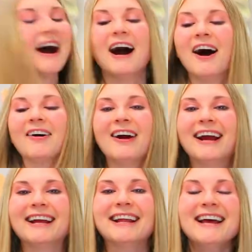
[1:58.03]
All
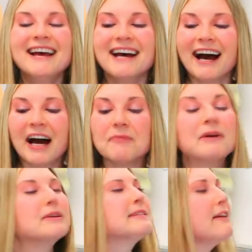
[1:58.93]
right.
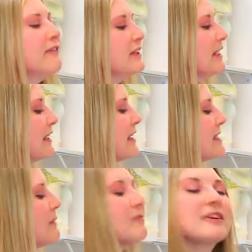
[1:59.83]
Um, definitely
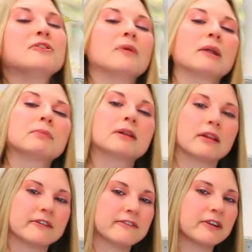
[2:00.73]
something you want to put
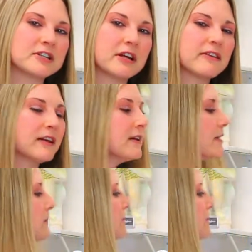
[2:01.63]
on the fridge, I think.